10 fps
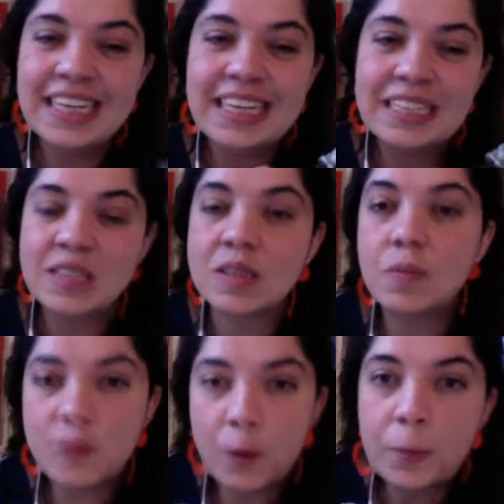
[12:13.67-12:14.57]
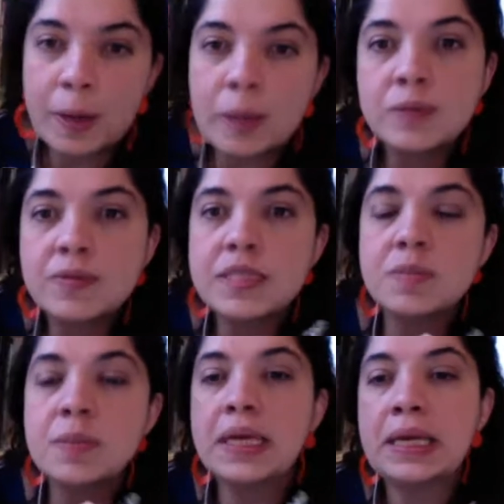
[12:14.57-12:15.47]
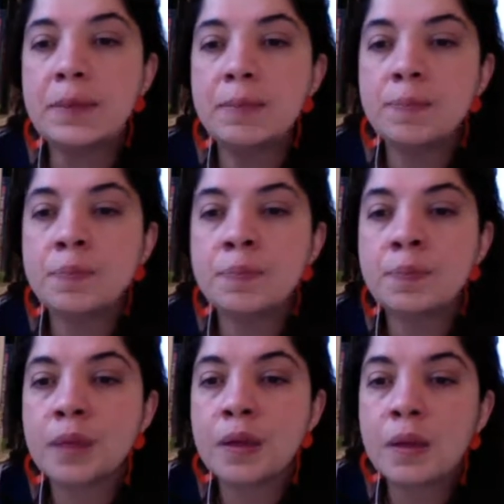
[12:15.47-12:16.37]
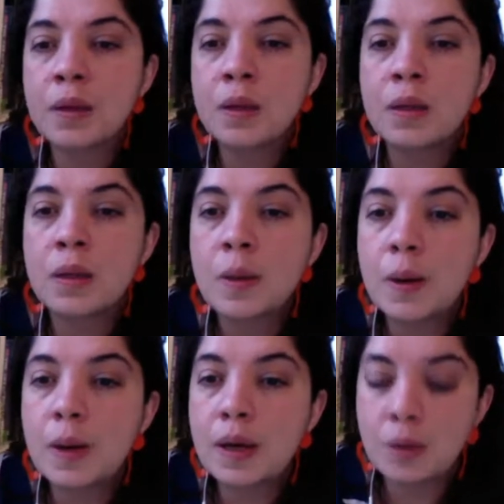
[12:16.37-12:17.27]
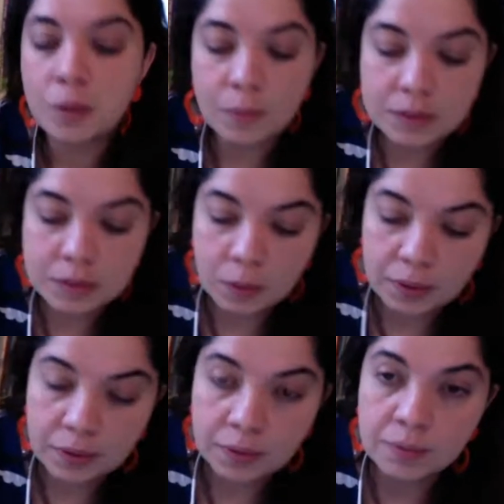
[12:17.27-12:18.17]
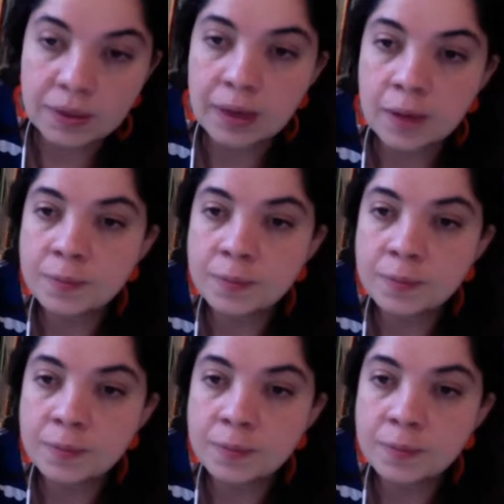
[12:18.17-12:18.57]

So I'm very proud of this bikini. I don't know what's going on right now.